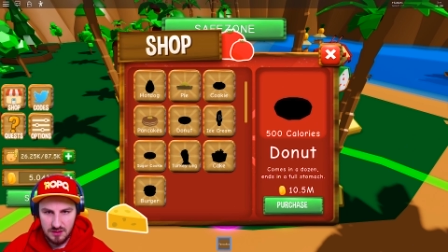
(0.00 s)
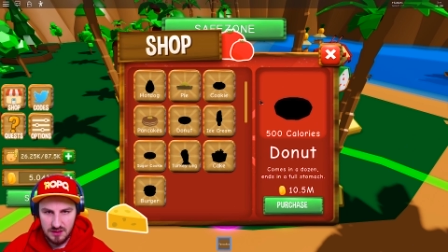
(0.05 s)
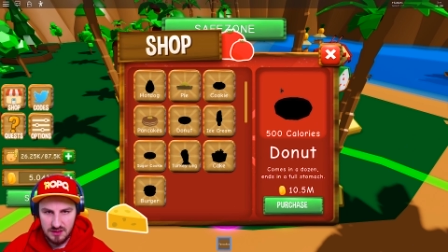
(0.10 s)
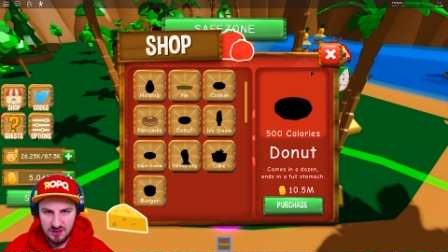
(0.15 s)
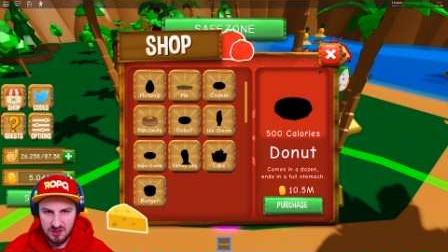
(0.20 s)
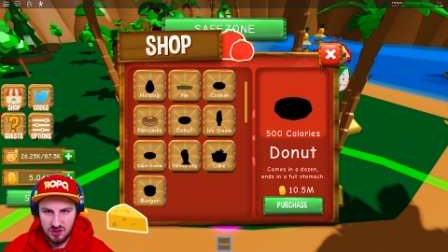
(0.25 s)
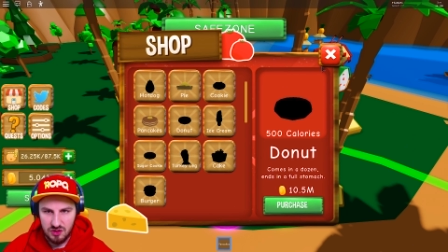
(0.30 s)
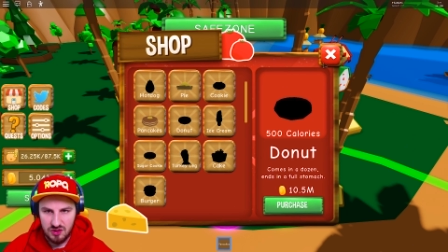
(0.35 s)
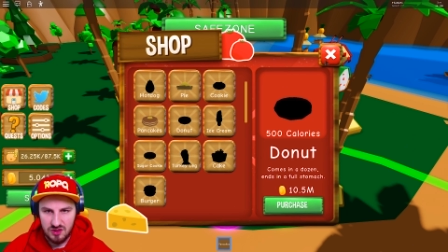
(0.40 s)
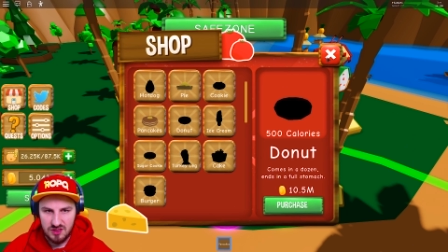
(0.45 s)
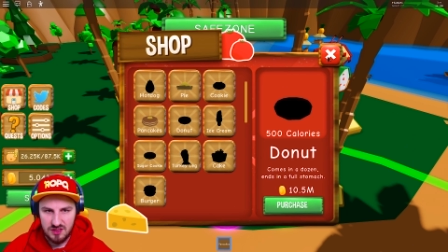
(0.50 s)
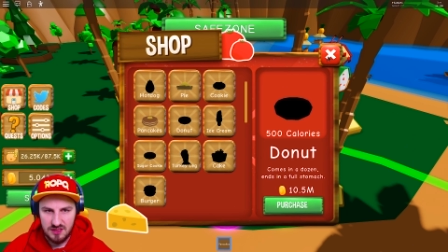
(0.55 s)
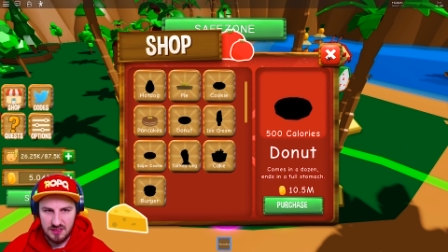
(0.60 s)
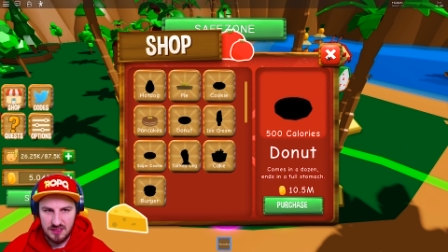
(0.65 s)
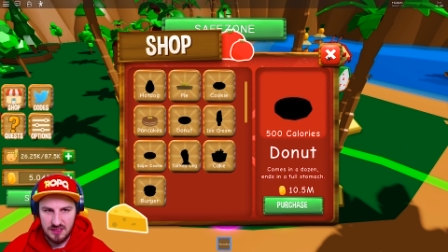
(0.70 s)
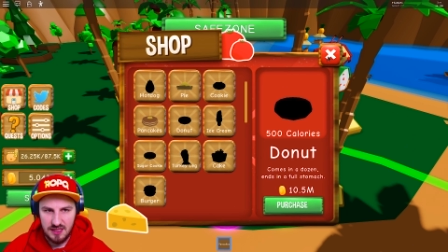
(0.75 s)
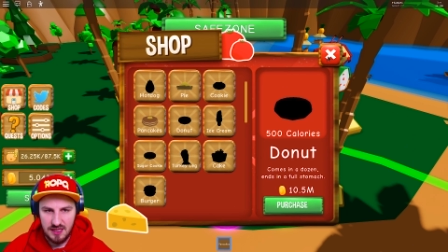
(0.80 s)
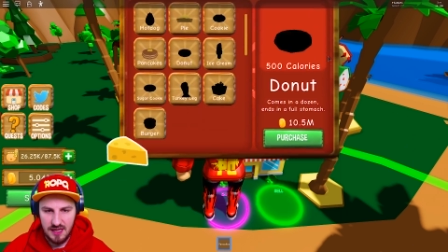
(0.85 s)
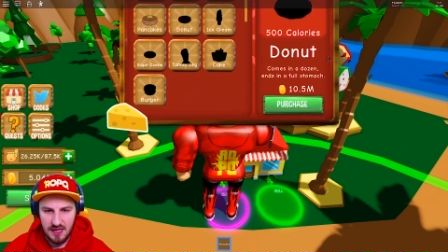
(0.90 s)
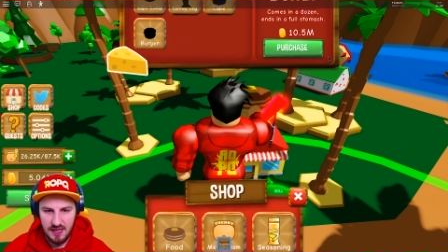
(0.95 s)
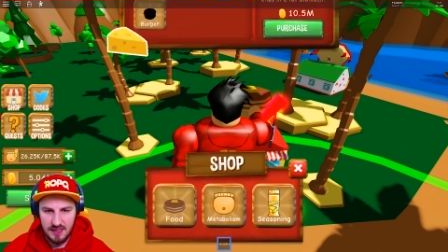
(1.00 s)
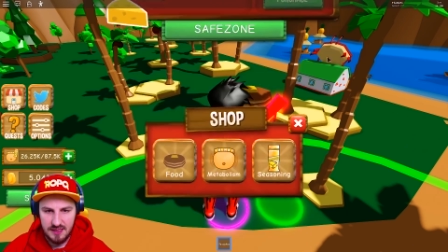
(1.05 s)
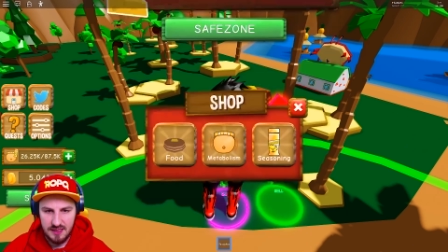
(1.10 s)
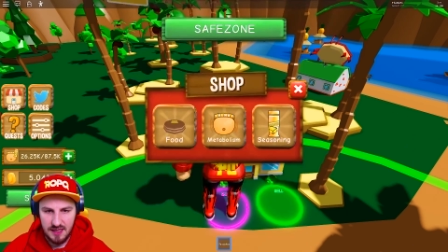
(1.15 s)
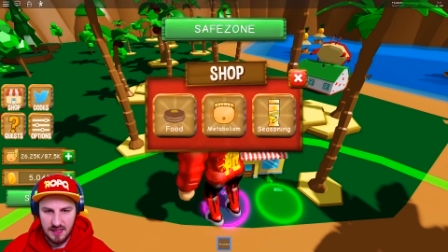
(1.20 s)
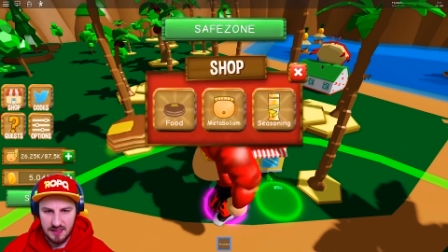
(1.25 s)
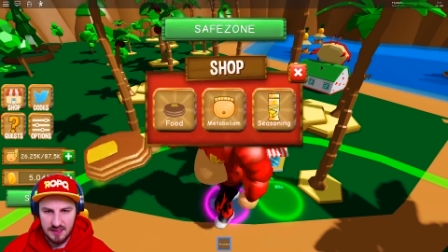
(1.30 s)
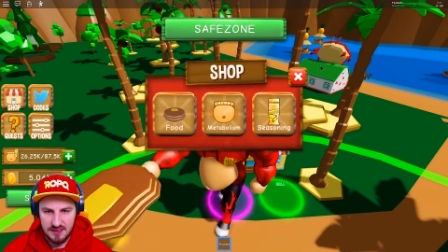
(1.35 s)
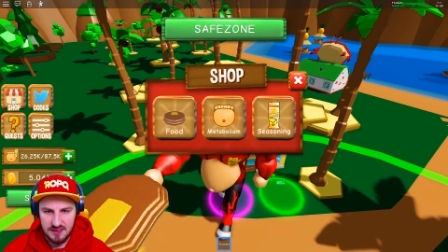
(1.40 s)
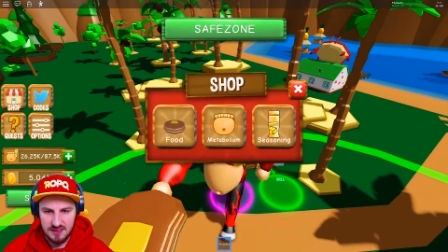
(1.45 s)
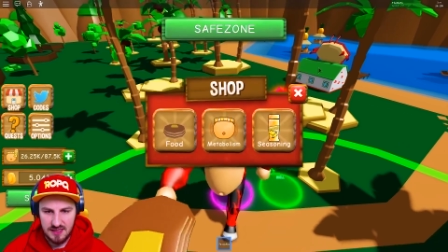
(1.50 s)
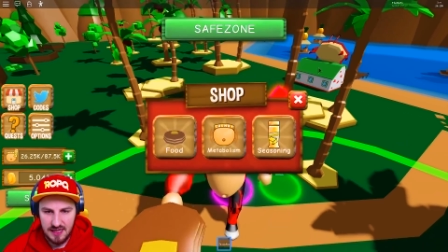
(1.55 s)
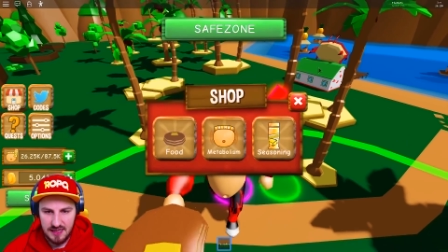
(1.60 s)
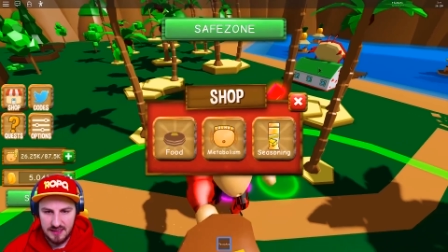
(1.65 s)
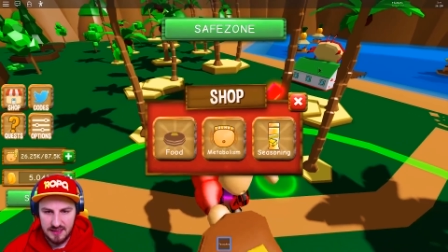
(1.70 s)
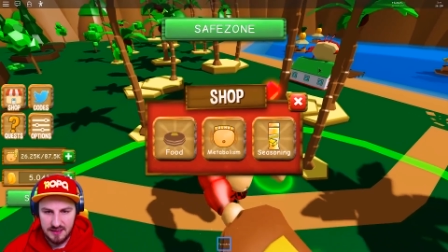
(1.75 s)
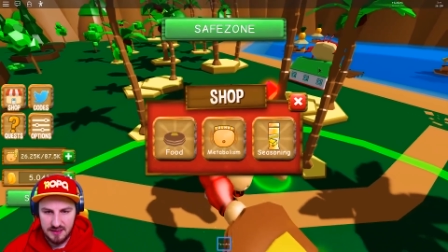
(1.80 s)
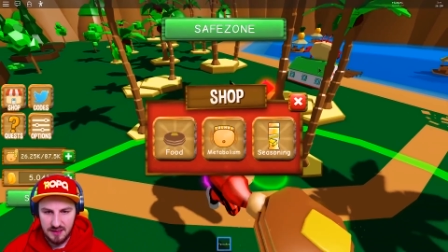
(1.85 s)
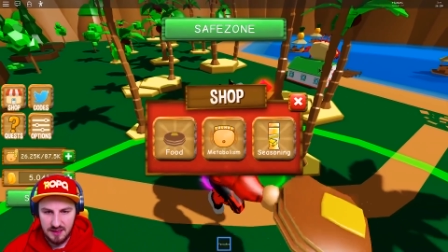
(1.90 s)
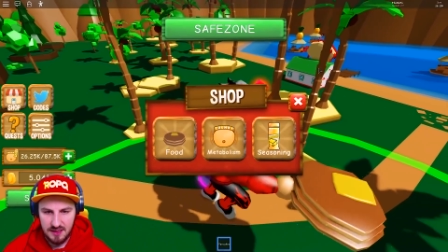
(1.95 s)
a bit if just, everybody gets yeah, really yeah, big. Yeah,
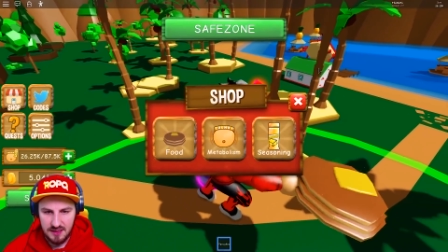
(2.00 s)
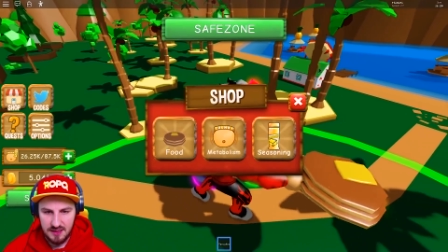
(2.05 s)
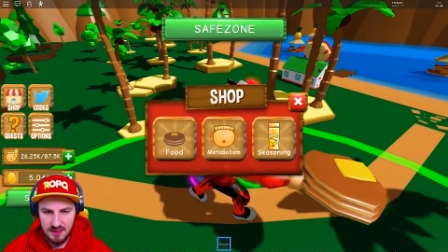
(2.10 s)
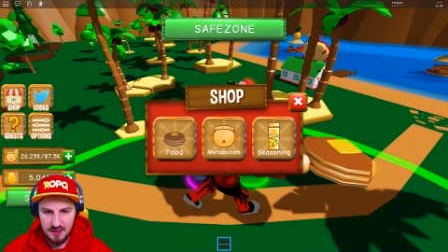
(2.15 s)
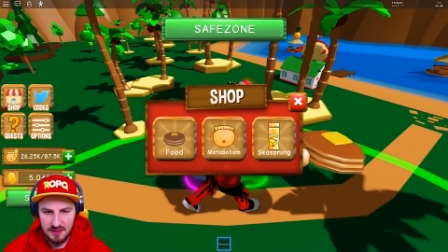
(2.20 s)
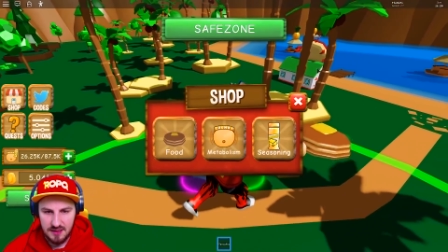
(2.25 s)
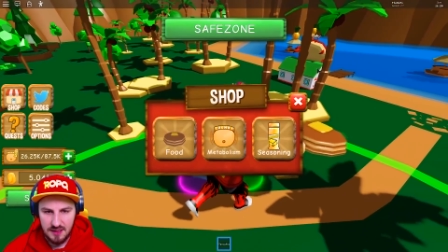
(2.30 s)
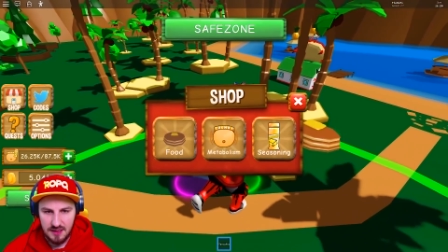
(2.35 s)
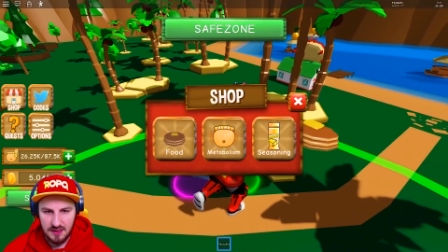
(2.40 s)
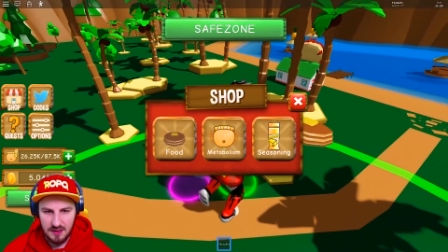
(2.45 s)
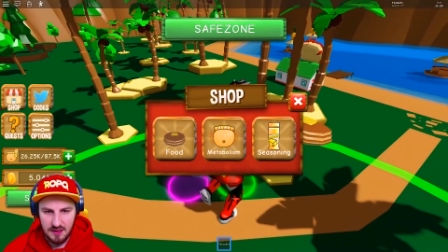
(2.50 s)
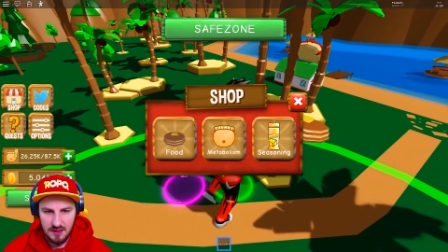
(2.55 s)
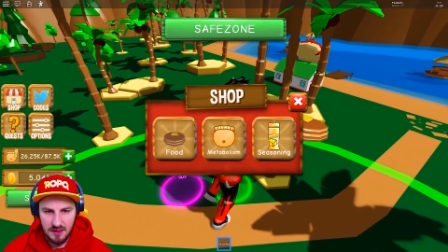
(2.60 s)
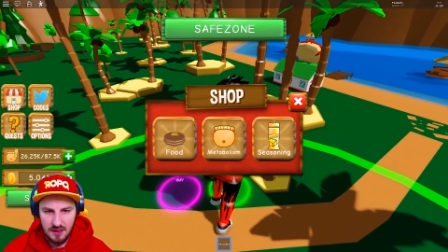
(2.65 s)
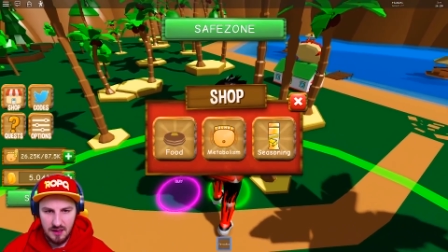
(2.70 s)
exactly. Yeah, yeah, yeah.